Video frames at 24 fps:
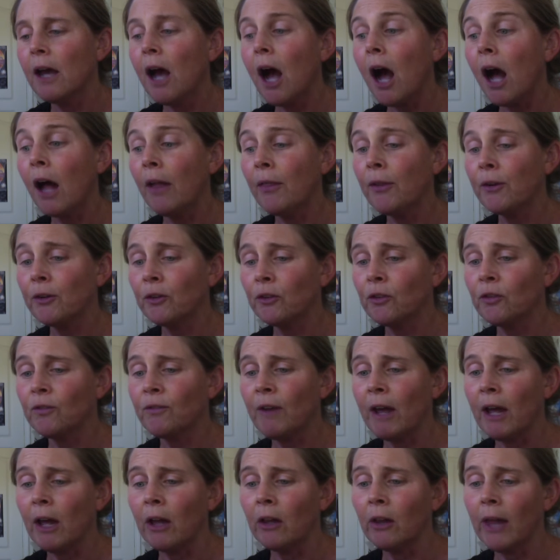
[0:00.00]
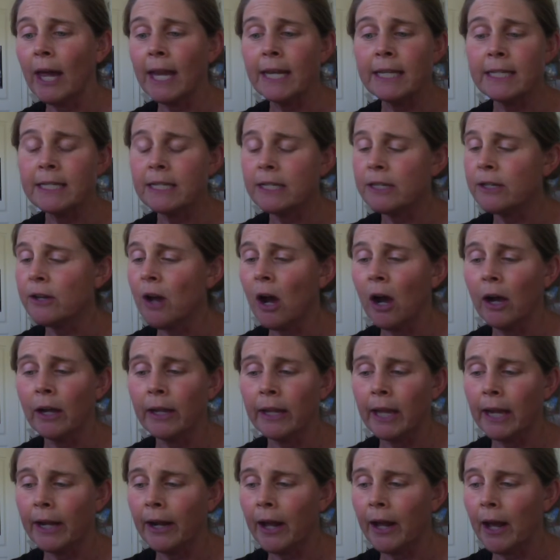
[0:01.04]
Others fell and did not
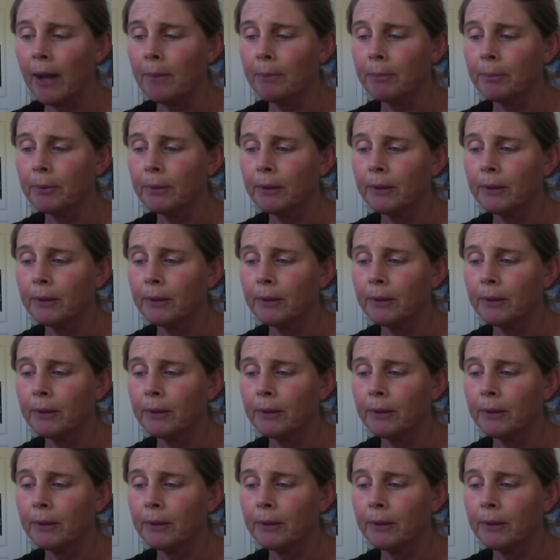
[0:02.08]
get up.